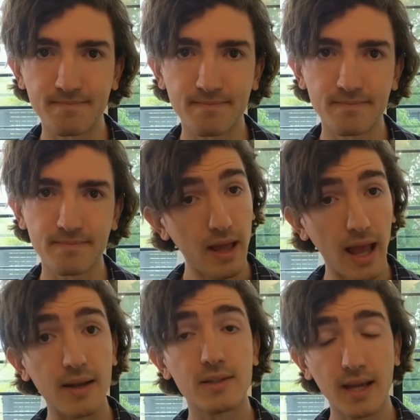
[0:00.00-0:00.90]
On the other
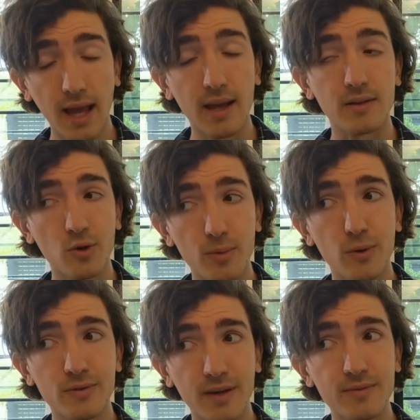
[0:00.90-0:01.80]
hand, yeah,
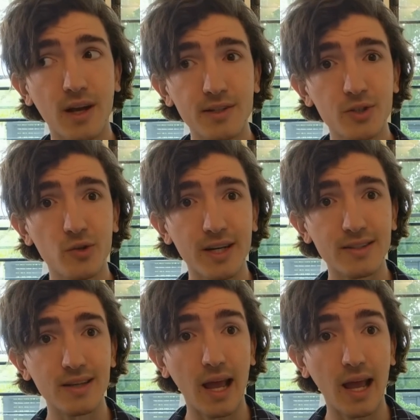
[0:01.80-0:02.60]
Chromebooks have touchscreens,